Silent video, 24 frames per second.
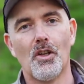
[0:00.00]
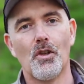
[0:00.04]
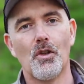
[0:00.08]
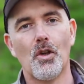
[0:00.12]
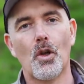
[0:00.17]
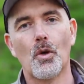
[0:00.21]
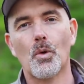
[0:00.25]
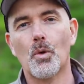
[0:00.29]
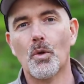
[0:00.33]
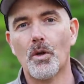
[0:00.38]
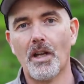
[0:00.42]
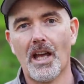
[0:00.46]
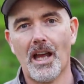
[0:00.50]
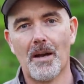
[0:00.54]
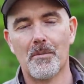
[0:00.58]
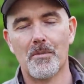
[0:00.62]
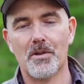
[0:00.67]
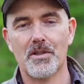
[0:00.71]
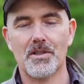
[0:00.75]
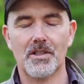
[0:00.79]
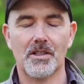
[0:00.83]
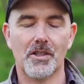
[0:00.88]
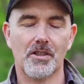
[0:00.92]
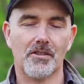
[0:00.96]
Not all
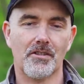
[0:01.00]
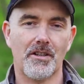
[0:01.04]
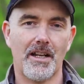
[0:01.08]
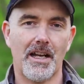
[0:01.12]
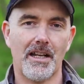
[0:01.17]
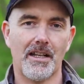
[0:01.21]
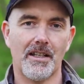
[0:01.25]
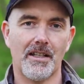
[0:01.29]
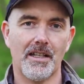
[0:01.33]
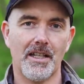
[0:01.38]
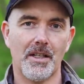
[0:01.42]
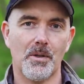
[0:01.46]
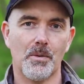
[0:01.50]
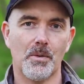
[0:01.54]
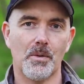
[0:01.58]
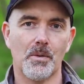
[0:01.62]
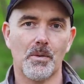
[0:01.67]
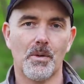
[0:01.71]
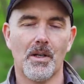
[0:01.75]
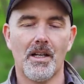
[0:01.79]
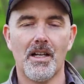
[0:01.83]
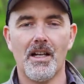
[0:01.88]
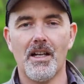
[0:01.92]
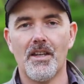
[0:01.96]
cameras are created equal.